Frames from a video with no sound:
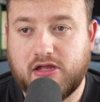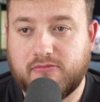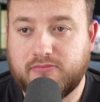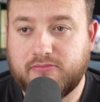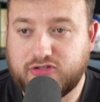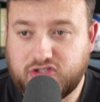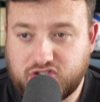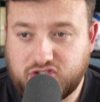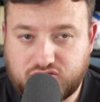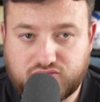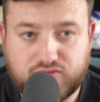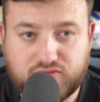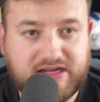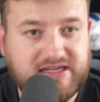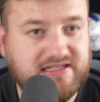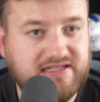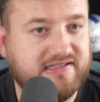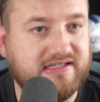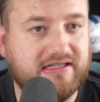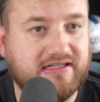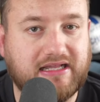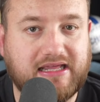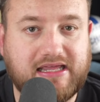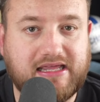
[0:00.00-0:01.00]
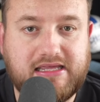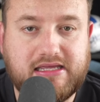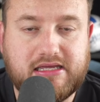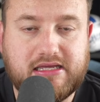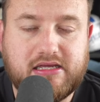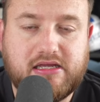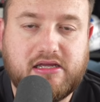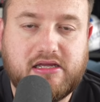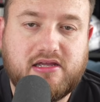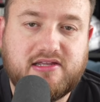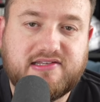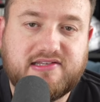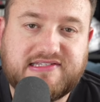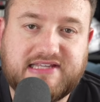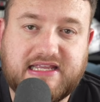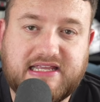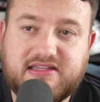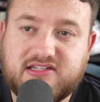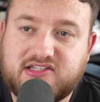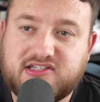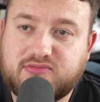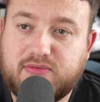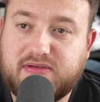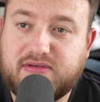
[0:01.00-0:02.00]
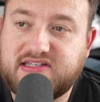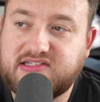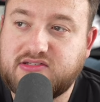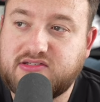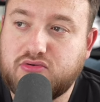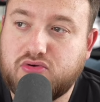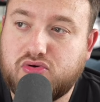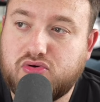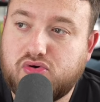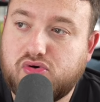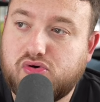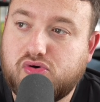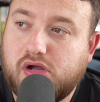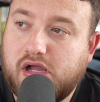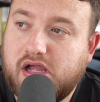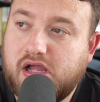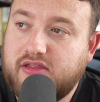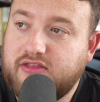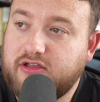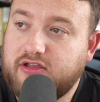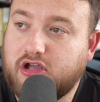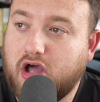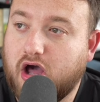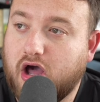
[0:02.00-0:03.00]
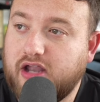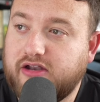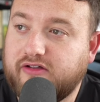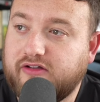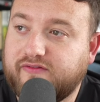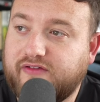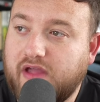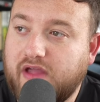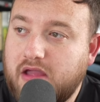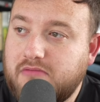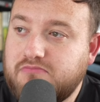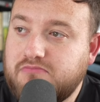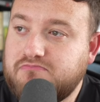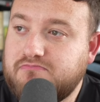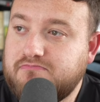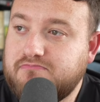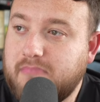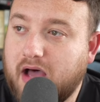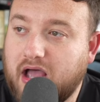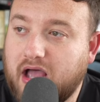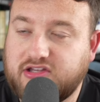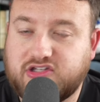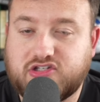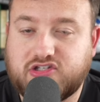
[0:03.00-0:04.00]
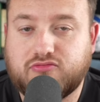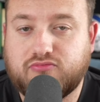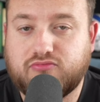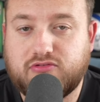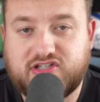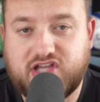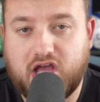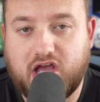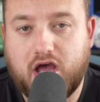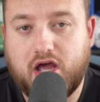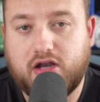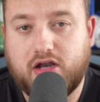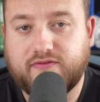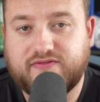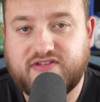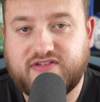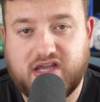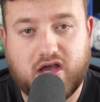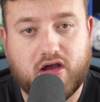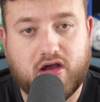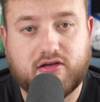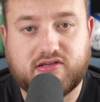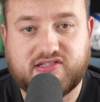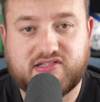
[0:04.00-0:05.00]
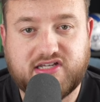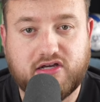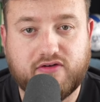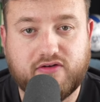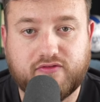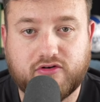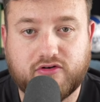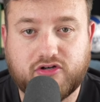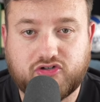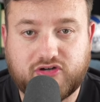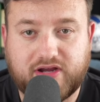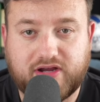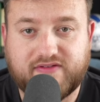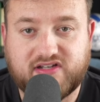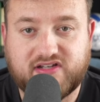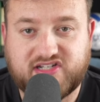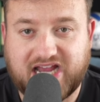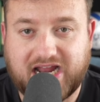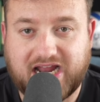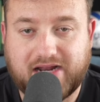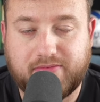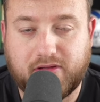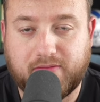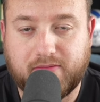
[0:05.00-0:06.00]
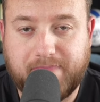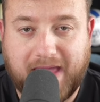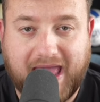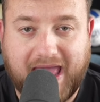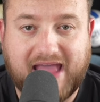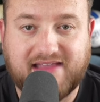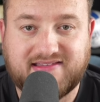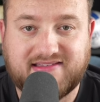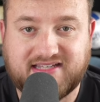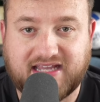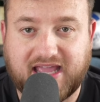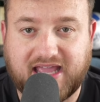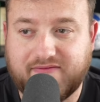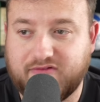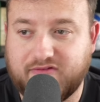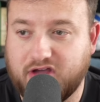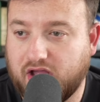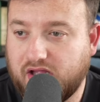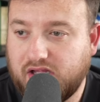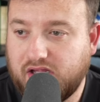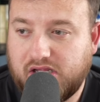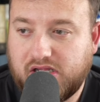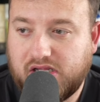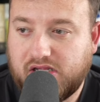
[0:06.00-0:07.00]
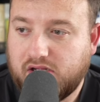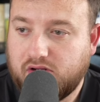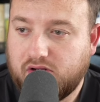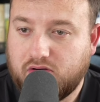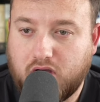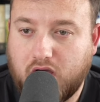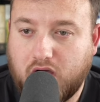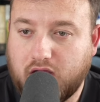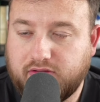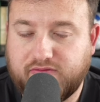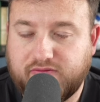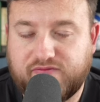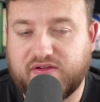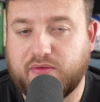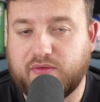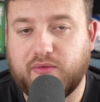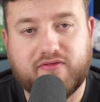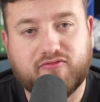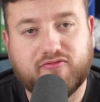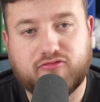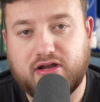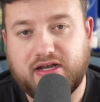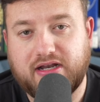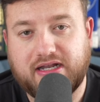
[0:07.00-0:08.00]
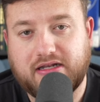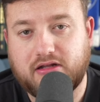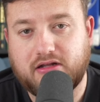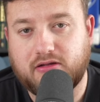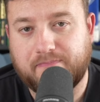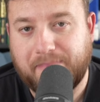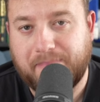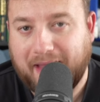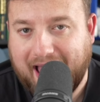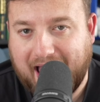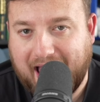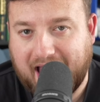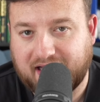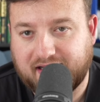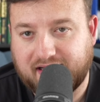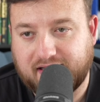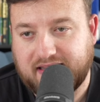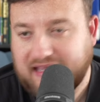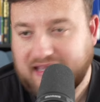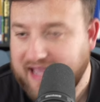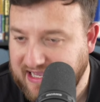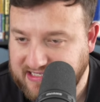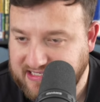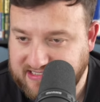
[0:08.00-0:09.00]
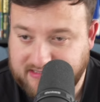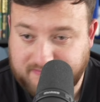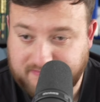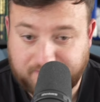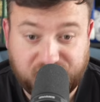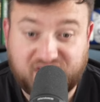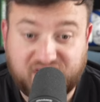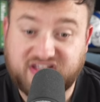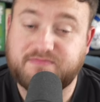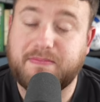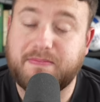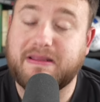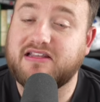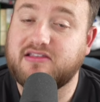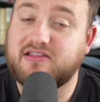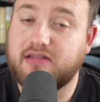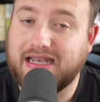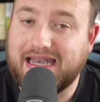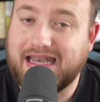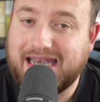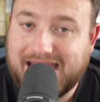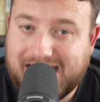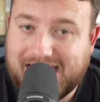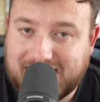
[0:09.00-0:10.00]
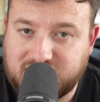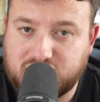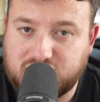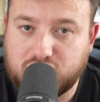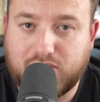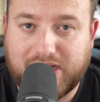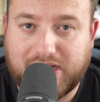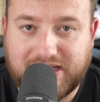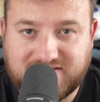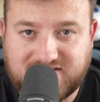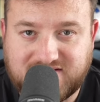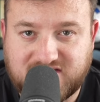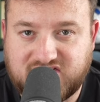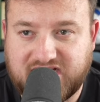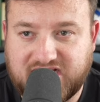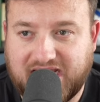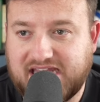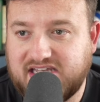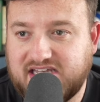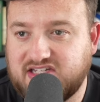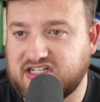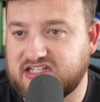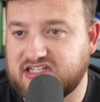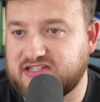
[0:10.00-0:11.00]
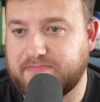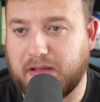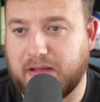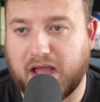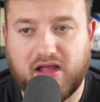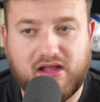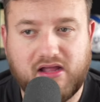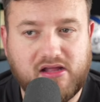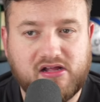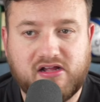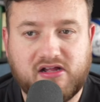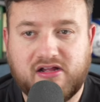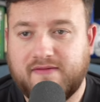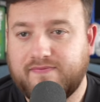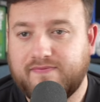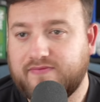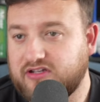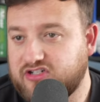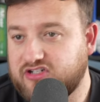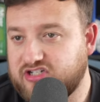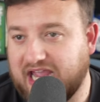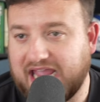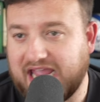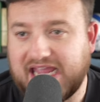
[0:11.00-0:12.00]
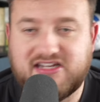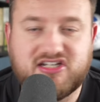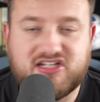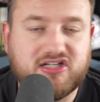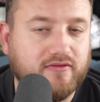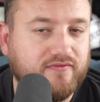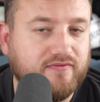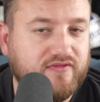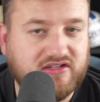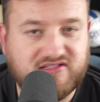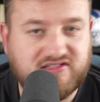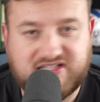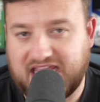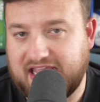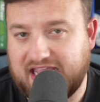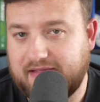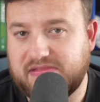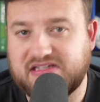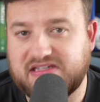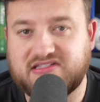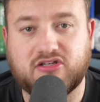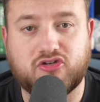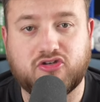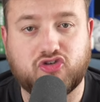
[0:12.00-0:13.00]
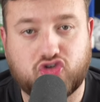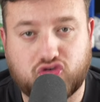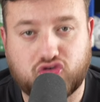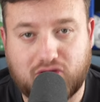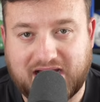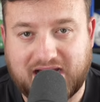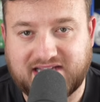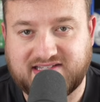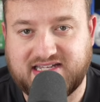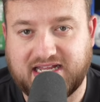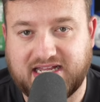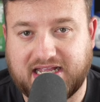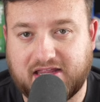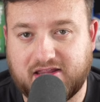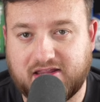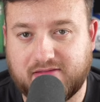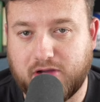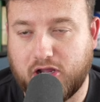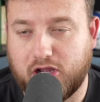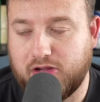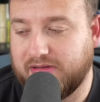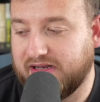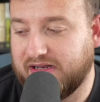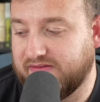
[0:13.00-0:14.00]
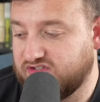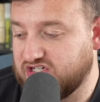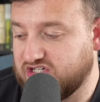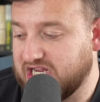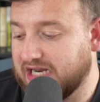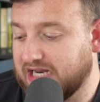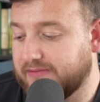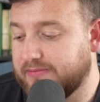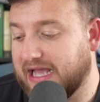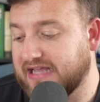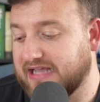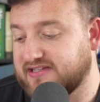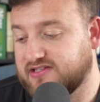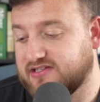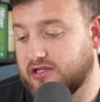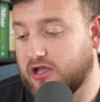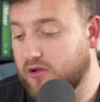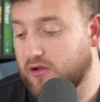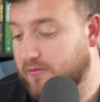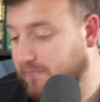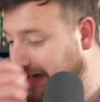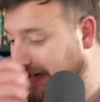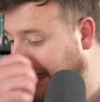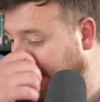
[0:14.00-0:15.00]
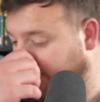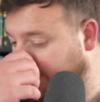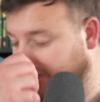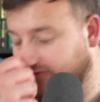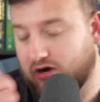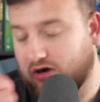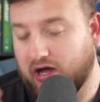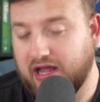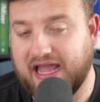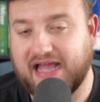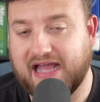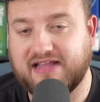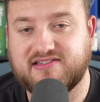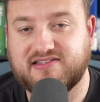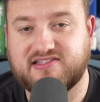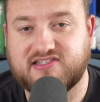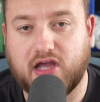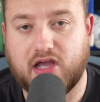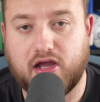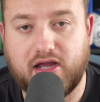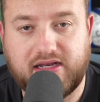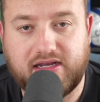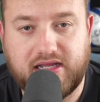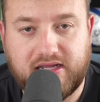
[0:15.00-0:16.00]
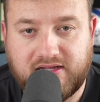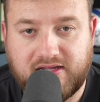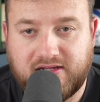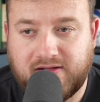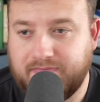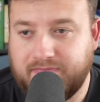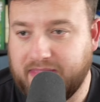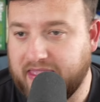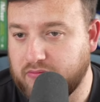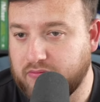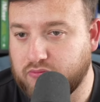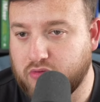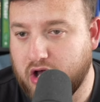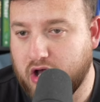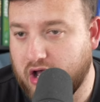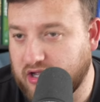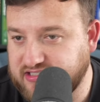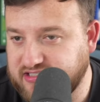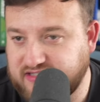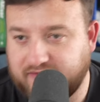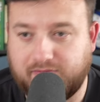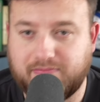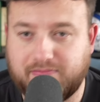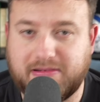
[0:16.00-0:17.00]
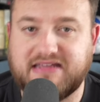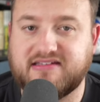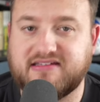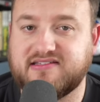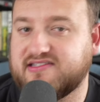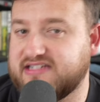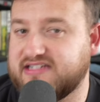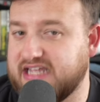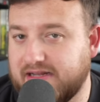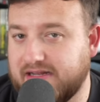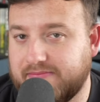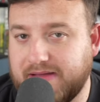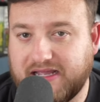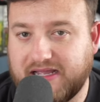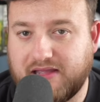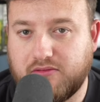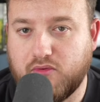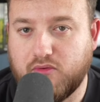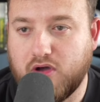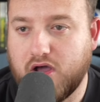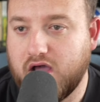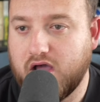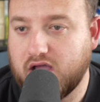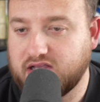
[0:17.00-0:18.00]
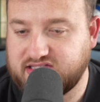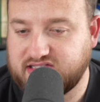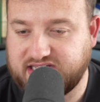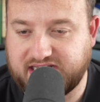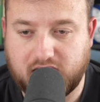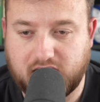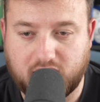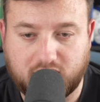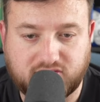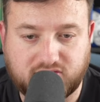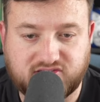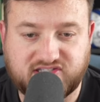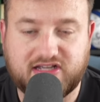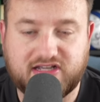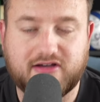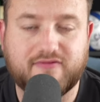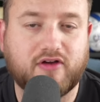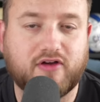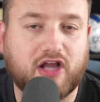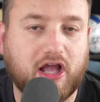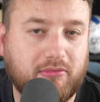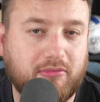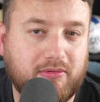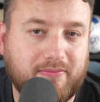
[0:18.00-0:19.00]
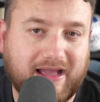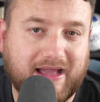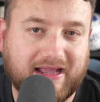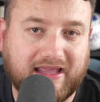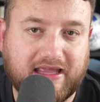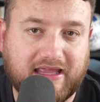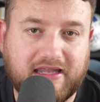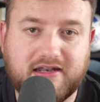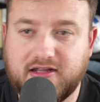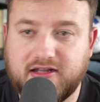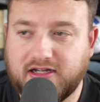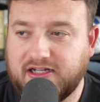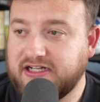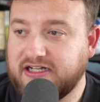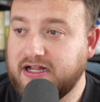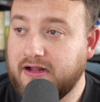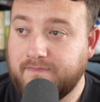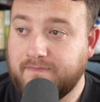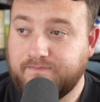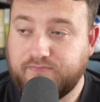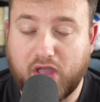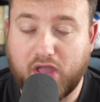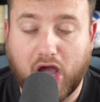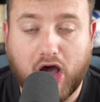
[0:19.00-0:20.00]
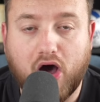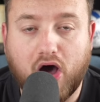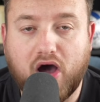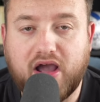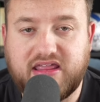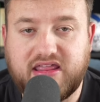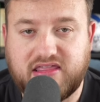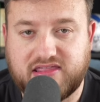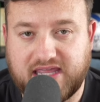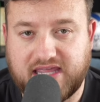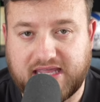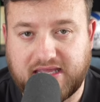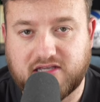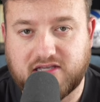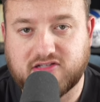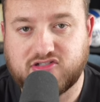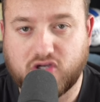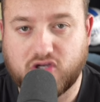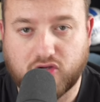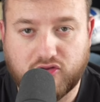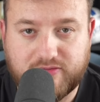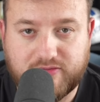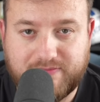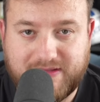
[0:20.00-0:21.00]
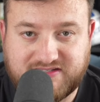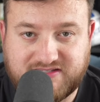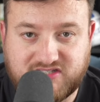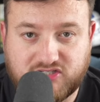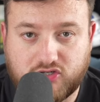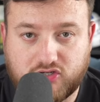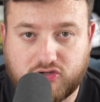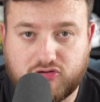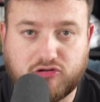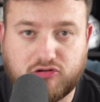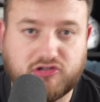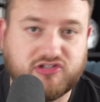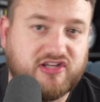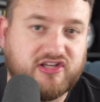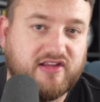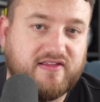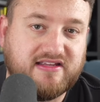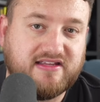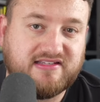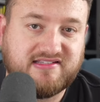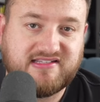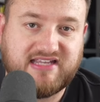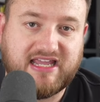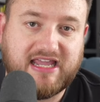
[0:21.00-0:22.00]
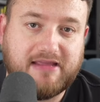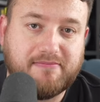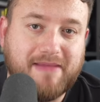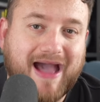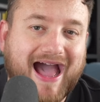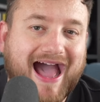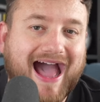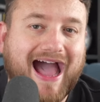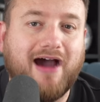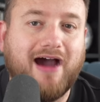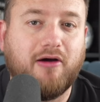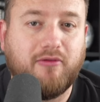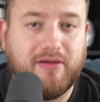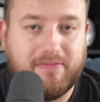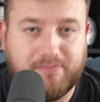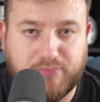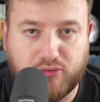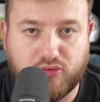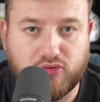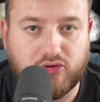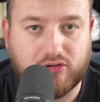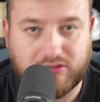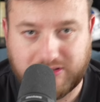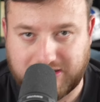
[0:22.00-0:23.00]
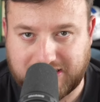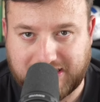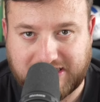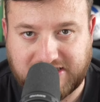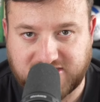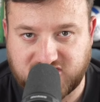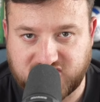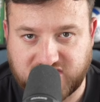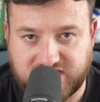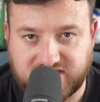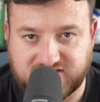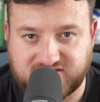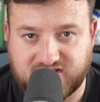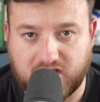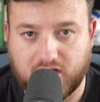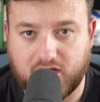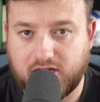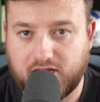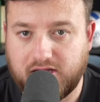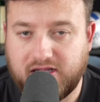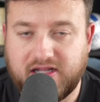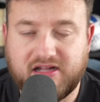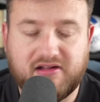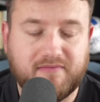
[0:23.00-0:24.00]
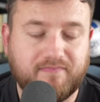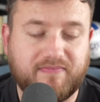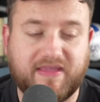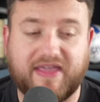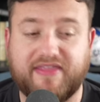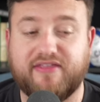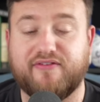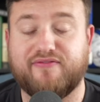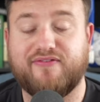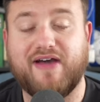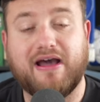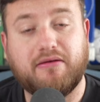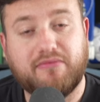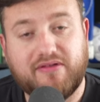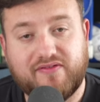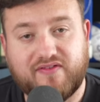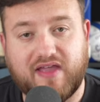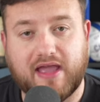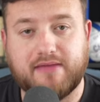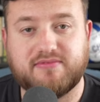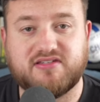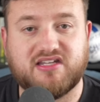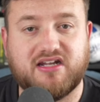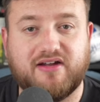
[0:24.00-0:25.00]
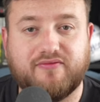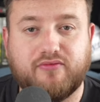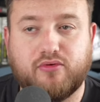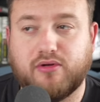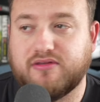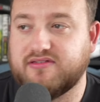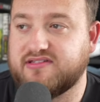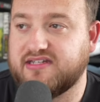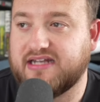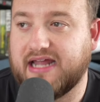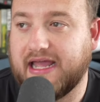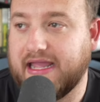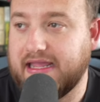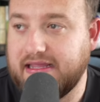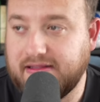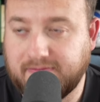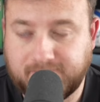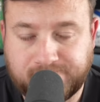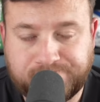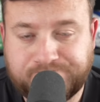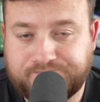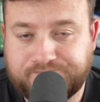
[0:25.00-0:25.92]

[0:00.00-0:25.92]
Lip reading: But just recently, since we saw the kind of must return of Thiago Silva and Trevor Chalobah paired together, I don't think we've really looked back. Yes, there's been little interchanges, but the changing of the team isn't drastic at the moment. If Chalobah has to go and play on the right-hand side, it works. If he plays at centre-back, it works. Thiago Silva coming back in, I think, has got the message across to this team how important clean sheets are. And the fact we've kept another one today